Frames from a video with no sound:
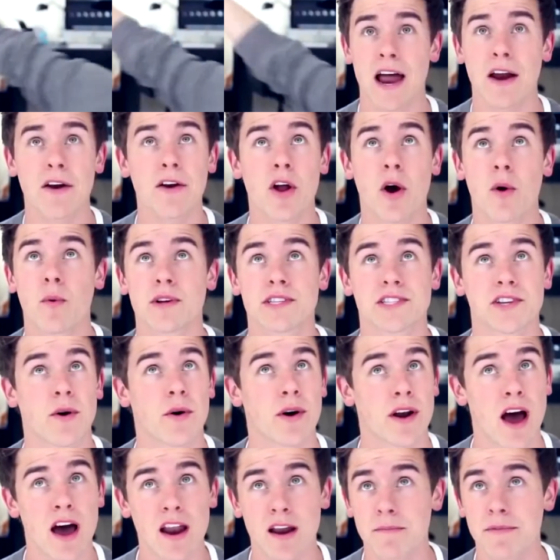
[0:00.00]
I don't know what's
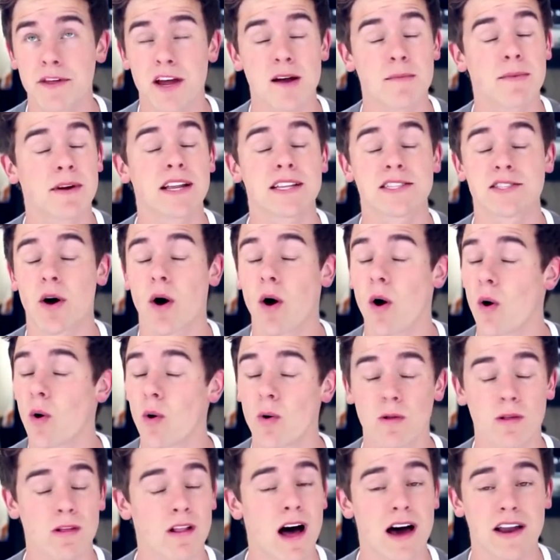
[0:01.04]
going on up there, but it's a
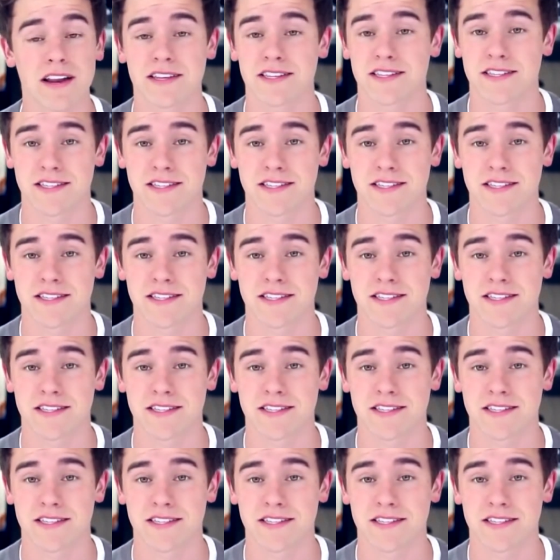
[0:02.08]
whole lot of